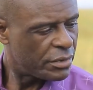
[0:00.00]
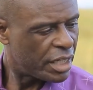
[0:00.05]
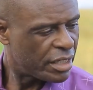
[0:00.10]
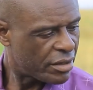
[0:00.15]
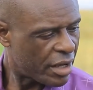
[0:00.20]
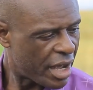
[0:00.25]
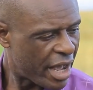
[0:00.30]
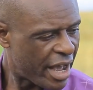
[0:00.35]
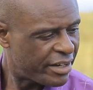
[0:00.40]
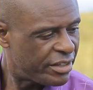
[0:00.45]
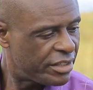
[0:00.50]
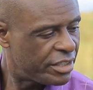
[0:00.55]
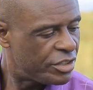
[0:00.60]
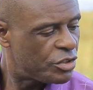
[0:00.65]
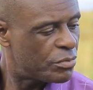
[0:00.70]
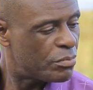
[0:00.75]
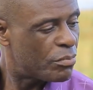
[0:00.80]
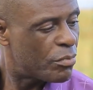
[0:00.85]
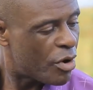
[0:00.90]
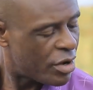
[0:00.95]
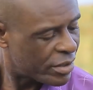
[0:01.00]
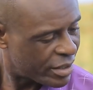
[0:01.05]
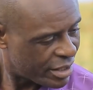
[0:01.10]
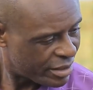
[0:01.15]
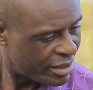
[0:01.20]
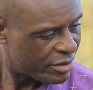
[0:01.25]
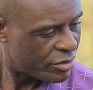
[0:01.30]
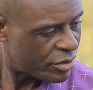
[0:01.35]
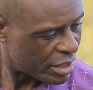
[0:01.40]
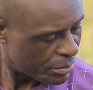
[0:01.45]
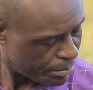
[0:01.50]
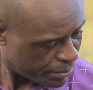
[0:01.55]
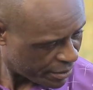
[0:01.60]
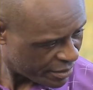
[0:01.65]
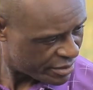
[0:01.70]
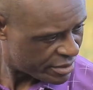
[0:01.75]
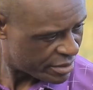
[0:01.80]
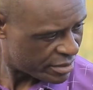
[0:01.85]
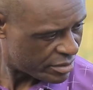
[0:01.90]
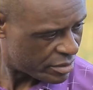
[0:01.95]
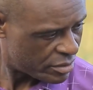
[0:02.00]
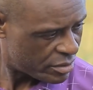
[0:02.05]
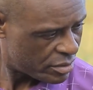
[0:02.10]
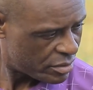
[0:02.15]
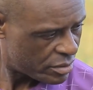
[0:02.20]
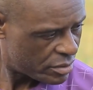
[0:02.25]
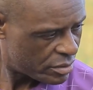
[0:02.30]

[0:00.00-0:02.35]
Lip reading: Nena, I need you more than any other person.